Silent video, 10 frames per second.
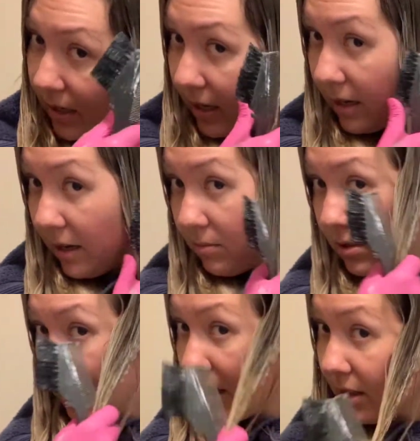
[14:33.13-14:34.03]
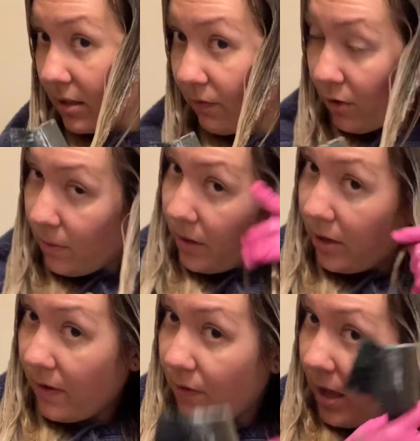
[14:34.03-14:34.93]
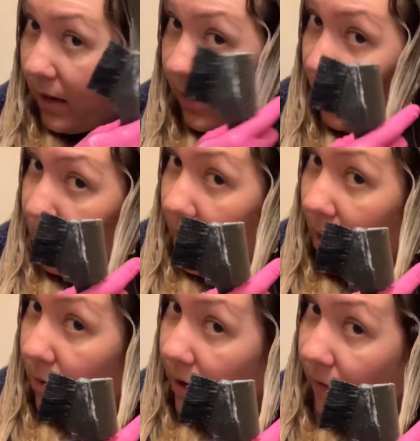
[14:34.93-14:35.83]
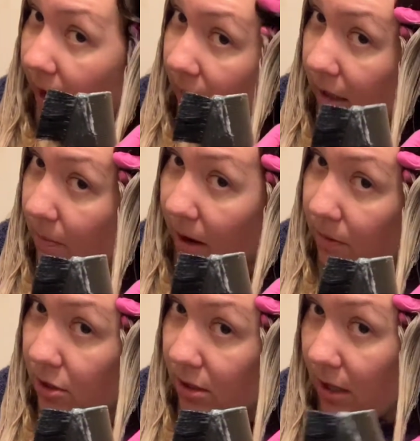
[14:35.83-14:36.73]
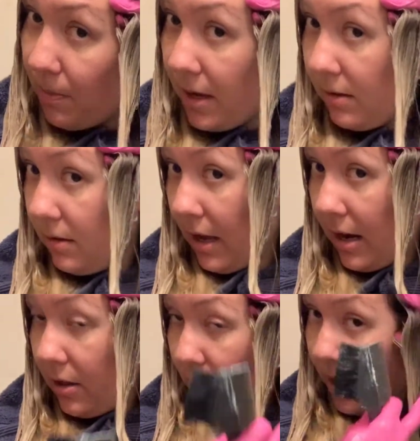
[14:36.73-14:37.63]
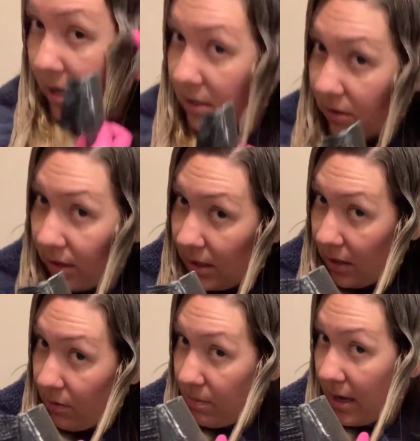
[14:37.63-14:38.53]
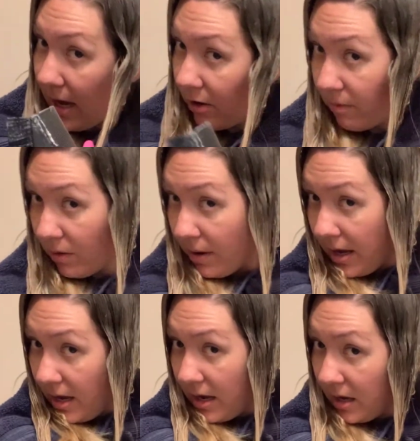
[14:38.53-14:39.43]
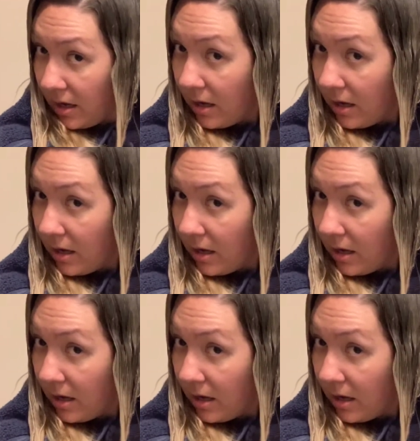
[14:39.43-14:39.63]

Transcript: And I'm just laying this forward. If you had a clip, if I had a clip, I would just clip it out of the way, so then it would be out of my way.